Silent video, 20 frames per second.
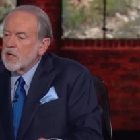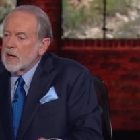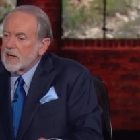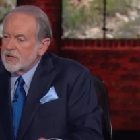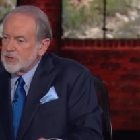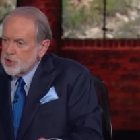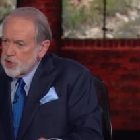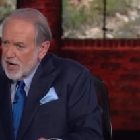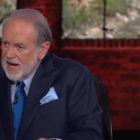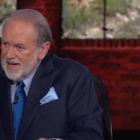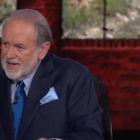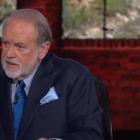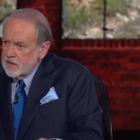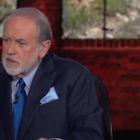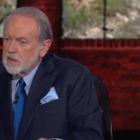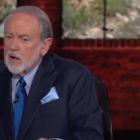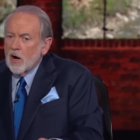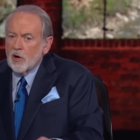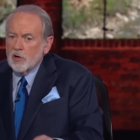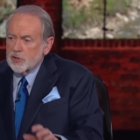like
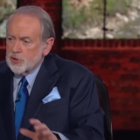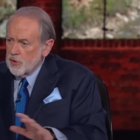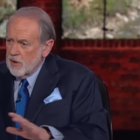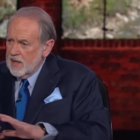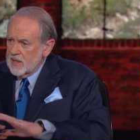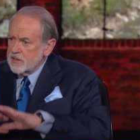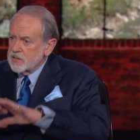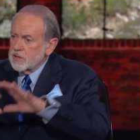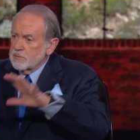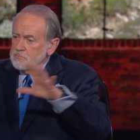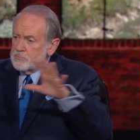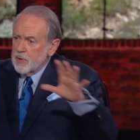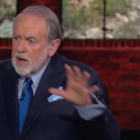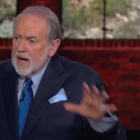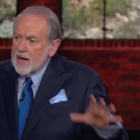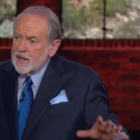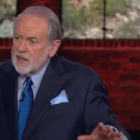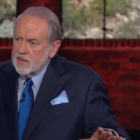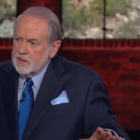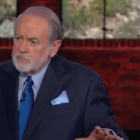China are trying to
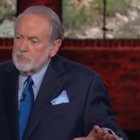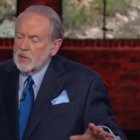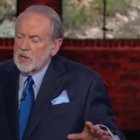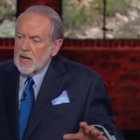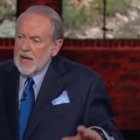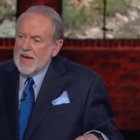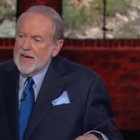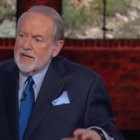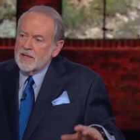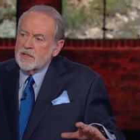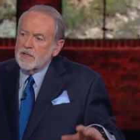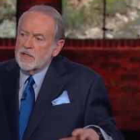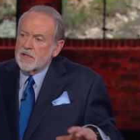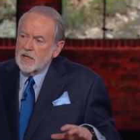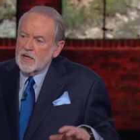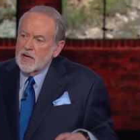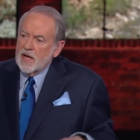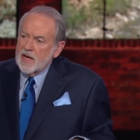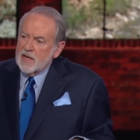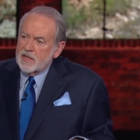buy up land in the
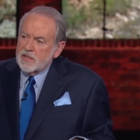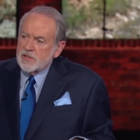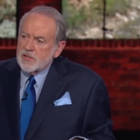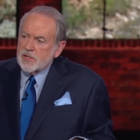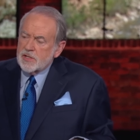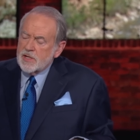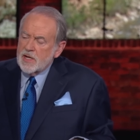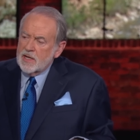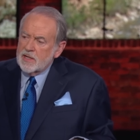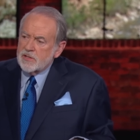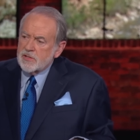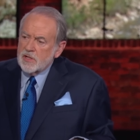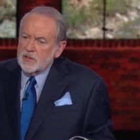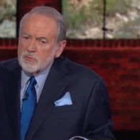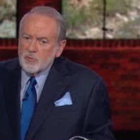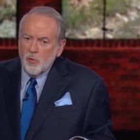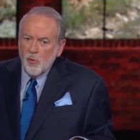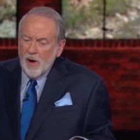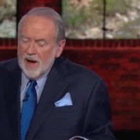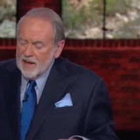United States?
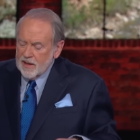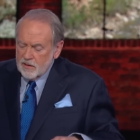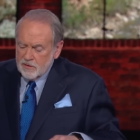And why